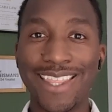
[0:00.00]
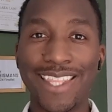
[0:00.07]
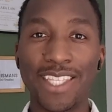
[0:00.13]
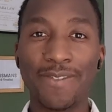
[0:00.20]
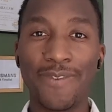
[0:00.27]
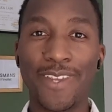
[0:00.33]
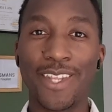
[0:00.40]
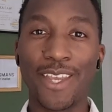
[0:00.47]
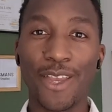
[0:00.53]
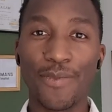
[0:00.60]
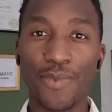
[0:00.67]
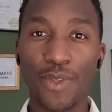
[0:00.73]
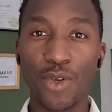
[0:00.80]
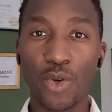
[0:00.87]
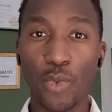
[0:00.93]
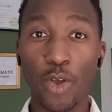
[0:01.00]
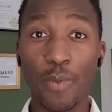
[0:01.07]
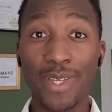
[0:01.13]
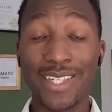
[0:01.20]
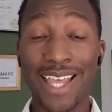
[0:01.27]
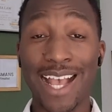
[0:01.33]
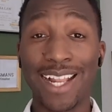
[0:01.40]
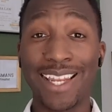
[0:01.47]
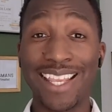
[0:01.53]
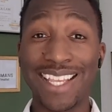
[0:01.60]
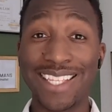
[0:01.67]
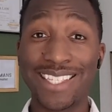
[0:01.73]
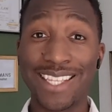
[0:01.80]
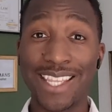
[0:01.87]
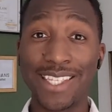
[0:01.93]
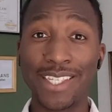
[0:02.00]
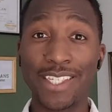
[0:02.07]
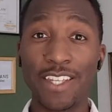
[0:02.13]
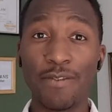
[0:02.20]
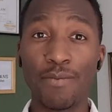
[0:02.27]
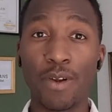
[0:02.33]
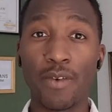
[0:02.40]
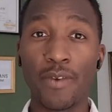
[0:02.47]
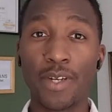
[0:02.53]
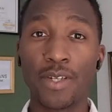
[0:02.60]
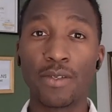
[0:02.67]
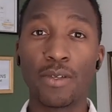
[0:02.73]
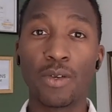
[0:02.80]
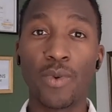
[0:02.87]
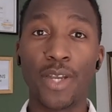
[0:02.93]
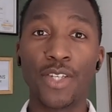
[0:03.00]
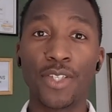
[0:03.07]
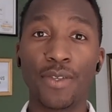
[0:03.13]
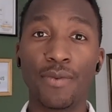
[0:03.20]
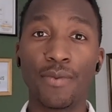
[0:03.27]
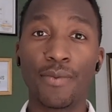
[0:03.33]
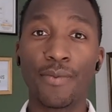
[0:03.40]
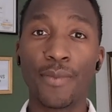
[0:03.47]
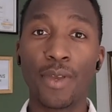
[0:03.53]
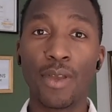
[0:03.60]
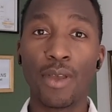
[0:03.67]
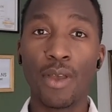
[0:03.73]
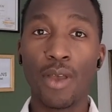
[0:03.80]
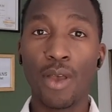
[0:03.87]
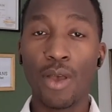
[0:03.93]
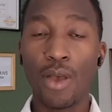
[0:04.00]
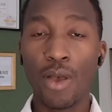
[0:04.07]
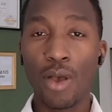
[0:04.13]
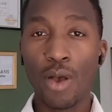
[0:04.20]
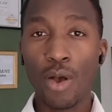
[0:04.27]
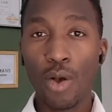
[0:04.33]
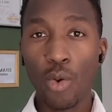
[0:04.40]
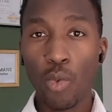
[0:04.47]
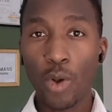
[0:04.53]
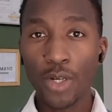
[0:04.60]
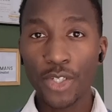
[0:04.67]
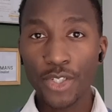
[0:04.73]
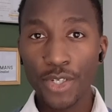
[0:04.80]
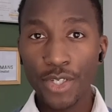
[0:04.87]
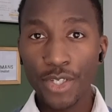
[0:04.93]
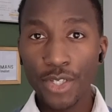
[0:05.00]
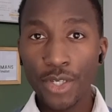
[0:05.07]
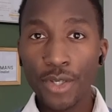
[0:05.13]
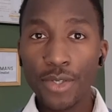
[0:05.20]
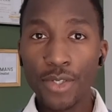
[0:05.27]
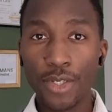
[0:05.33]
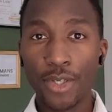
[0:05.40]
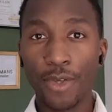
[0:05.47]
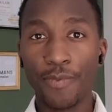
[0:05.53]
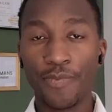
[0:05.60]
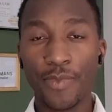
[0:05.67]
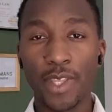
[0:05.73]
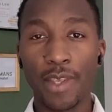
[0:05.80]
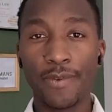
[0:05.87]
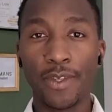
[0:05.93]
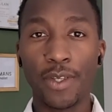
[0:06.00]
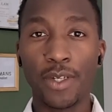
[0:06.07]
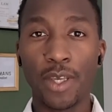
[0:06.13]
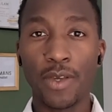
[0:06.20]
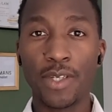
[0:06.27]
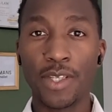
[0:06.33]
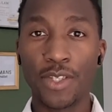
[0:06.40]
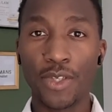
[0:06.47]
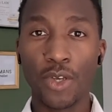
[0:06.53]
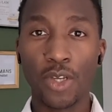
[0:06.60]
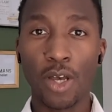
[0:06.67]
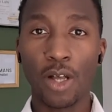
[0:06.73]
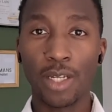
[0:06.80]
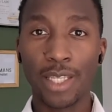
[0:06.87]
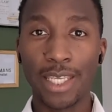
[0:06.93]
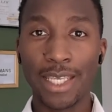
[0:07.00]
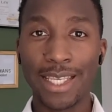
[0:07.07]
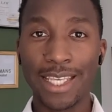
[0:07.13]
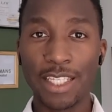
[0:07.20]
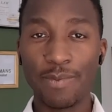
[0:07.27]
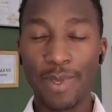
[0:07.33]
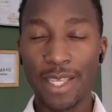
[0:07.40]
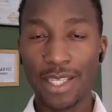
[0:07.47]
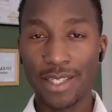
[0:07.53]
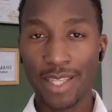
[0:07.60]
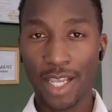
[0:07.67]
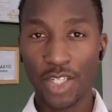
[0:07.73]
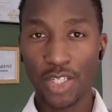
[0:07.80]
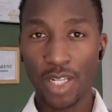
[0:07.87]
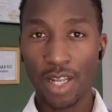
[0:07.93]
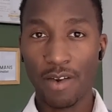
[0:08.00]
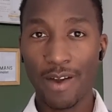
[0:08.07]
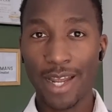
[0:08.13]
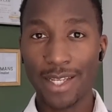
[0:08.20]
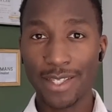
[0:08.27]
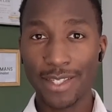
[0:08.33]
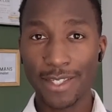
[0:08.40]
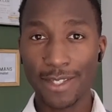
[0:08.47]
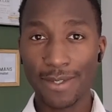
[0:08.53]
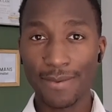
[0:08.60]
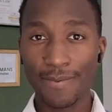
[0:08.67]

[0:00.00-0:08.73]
this video, we'll be tackling a sensitive but critical question. What should you do if you notice your colleague is being sexually harassed?